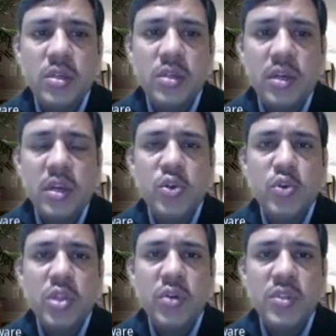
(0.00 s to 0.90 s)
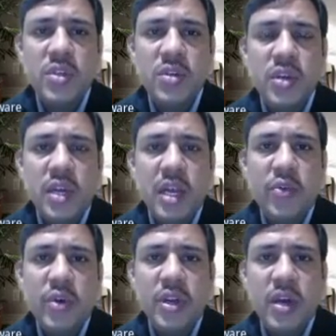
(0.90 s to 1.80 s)
in
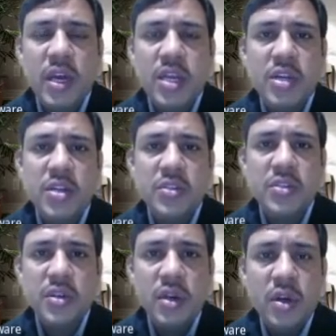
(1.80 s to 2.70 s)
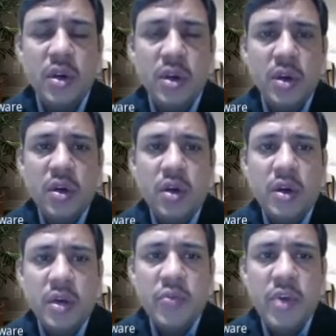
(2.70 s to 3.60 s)
2011, again it is
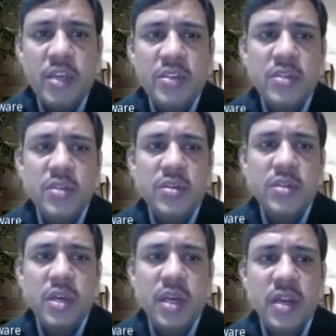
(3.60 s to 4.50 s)
revised and